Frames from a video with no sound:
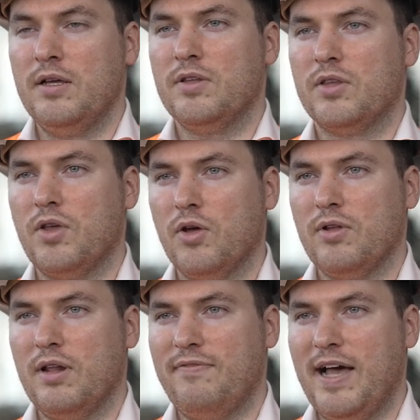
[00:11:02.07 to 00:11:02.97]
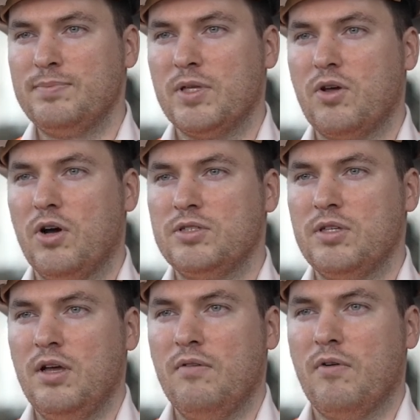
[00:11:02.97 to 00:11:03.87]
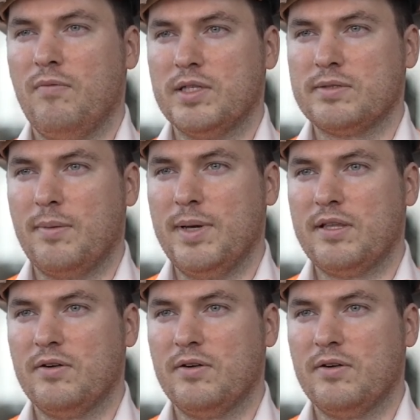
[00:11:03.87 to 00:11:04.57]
the total investment cost for 1 square meter